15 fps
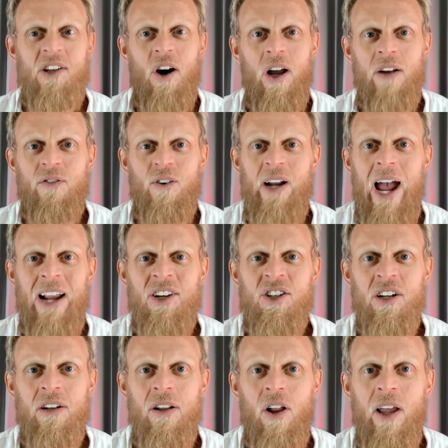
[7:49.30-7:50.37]
kind of
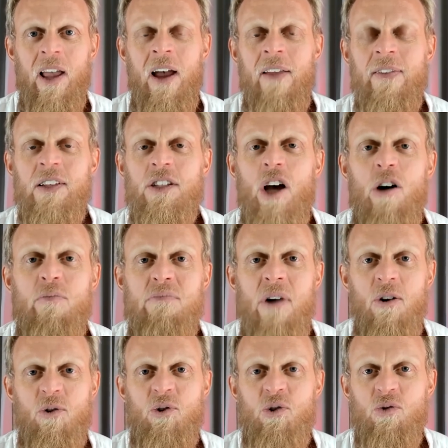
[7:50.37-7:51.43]
reaction, like this
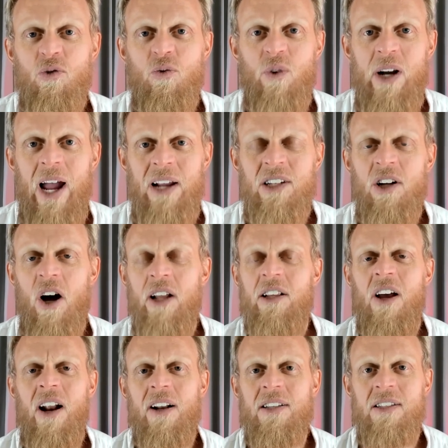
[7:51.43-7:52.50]
emotional reaction. I
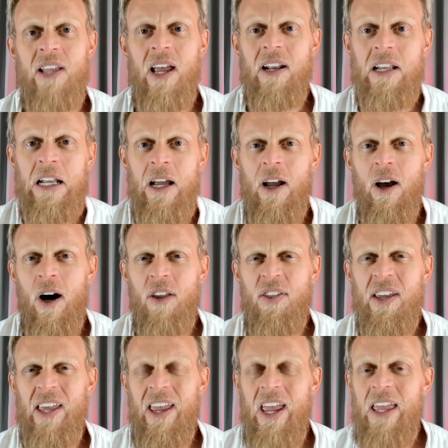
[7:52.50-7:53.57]
don't understand it. I
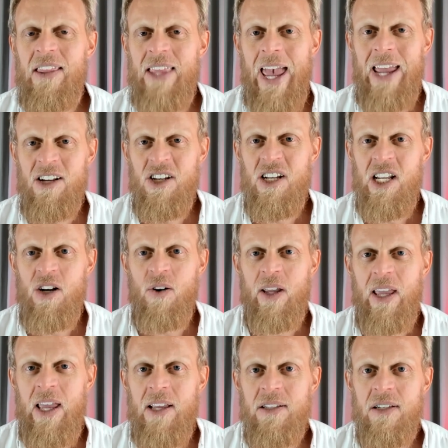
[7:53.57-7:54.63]
think engineering
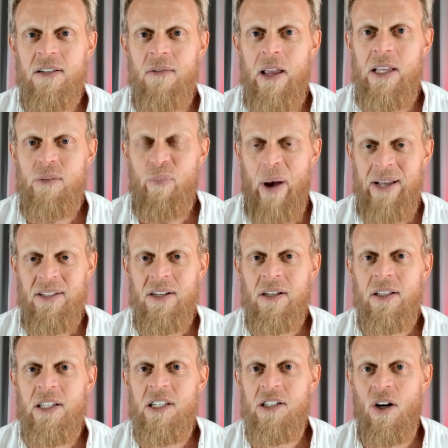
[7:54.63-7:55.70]
is is
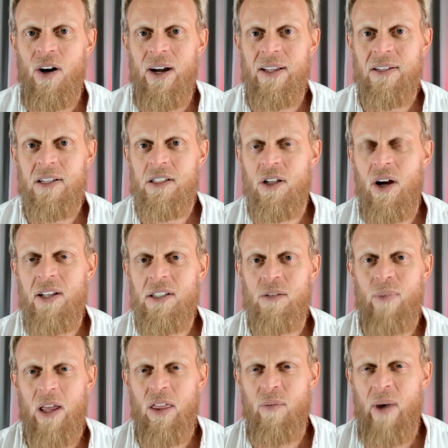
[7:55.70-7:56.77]
basically science. It's science and
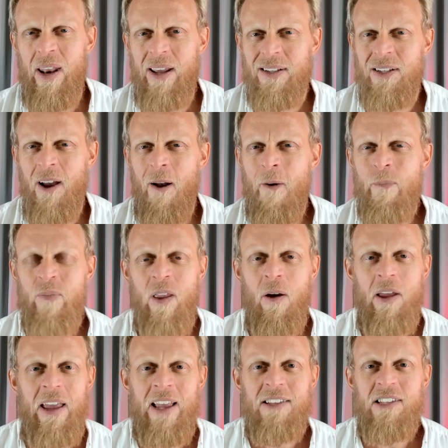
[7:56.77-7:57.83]
mathematics.
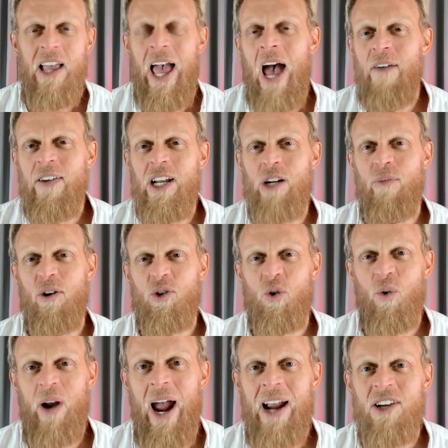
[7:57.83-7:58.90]
It's having an emotional
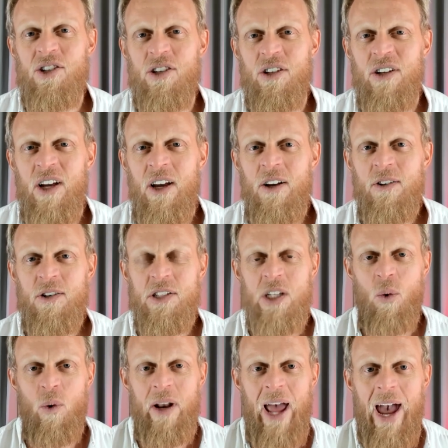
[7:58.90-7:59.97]
reaction to
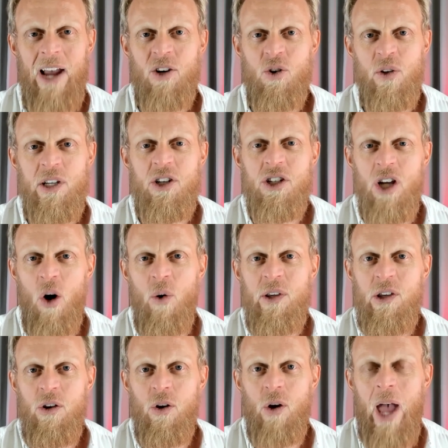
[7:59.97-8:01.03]
someone actually showing
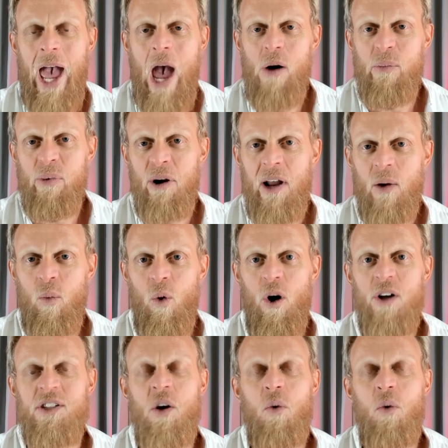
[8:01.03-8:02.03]
you how a product works